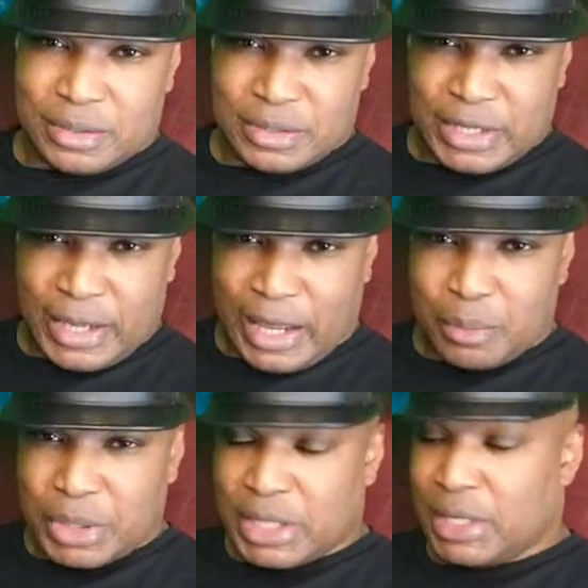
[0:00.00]
the
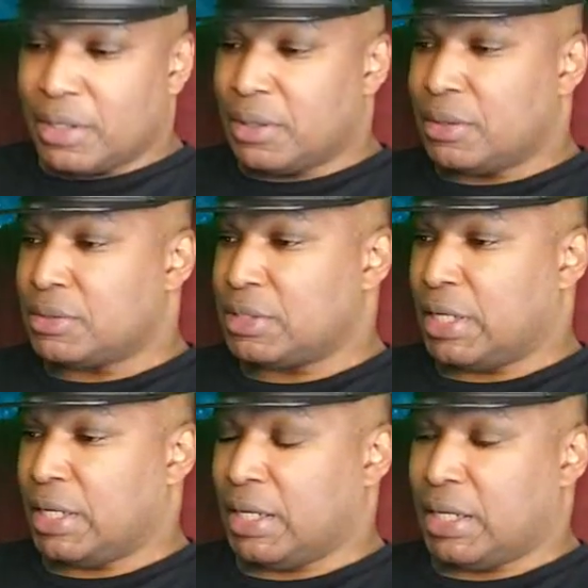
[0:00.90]
Abigails
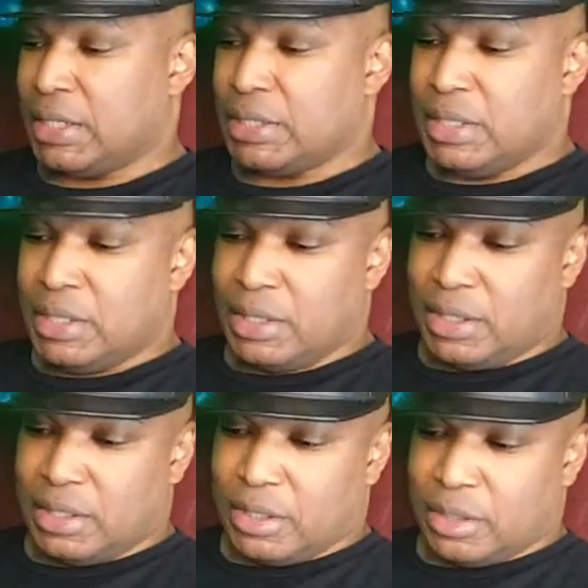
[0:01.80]
and
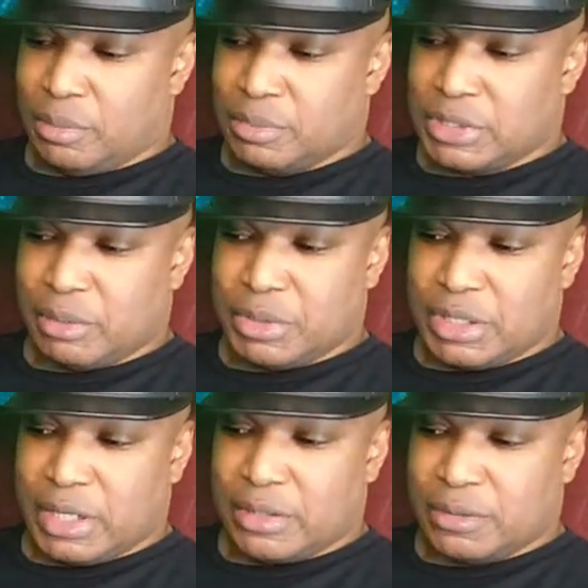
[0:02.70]
some of
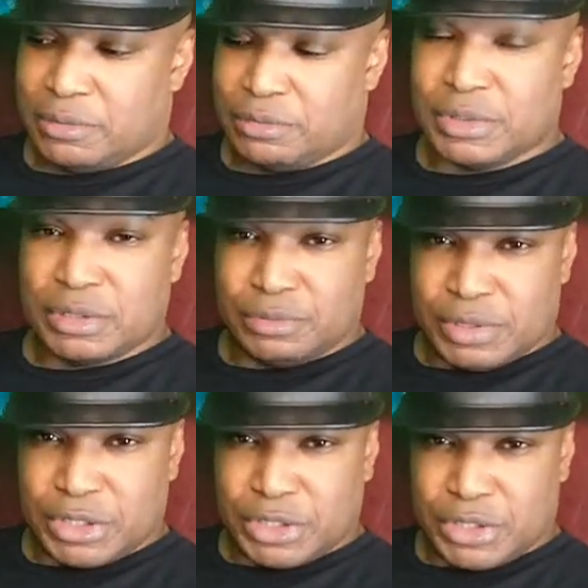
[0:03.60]
the other really,
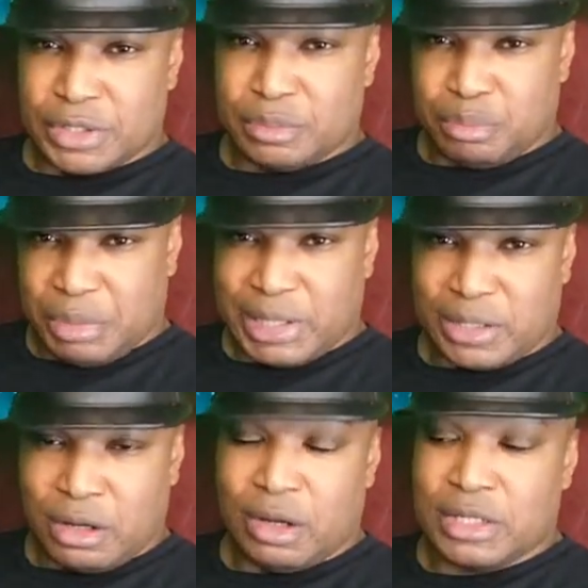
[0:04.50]
really good metal
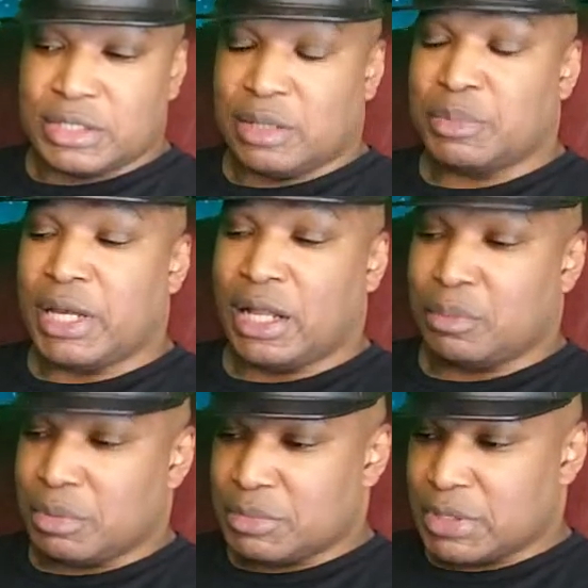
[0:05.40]
concept
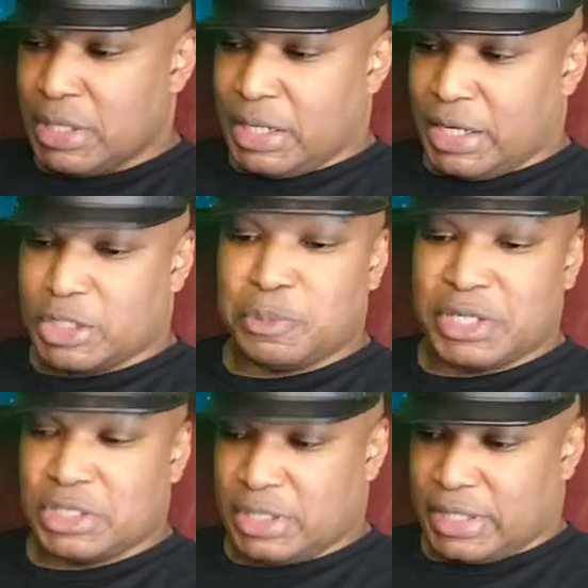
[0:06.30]
albums,
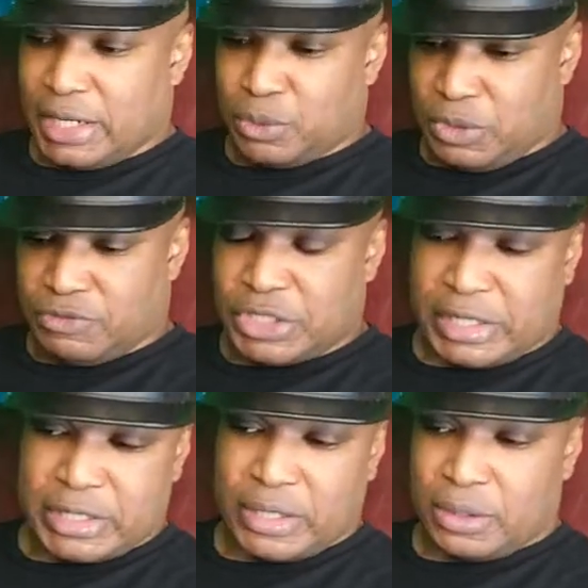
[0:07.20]
especially that we've
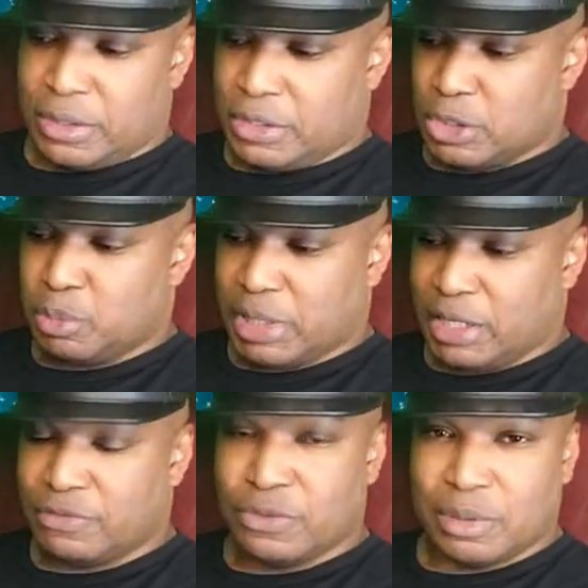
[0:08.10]
checked out on this
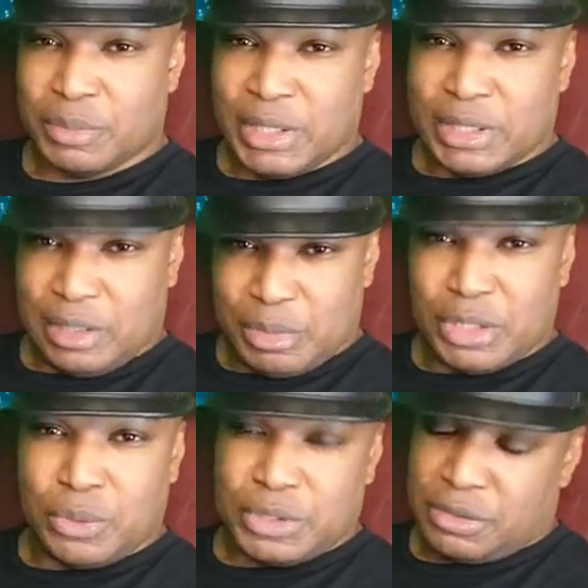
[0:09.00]
platform. Let me
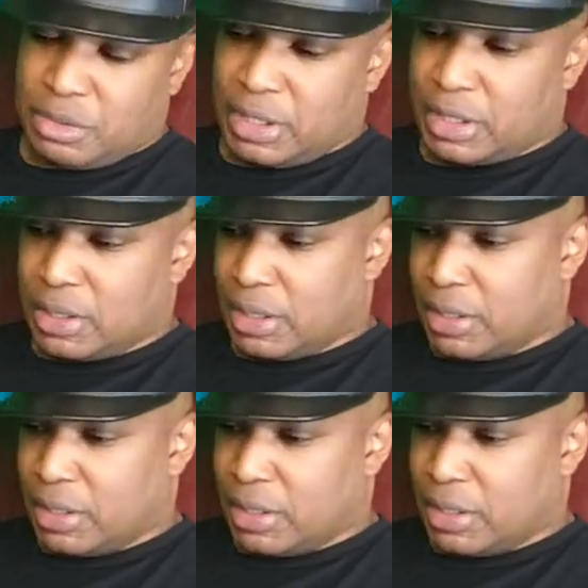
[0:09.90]
know what you think.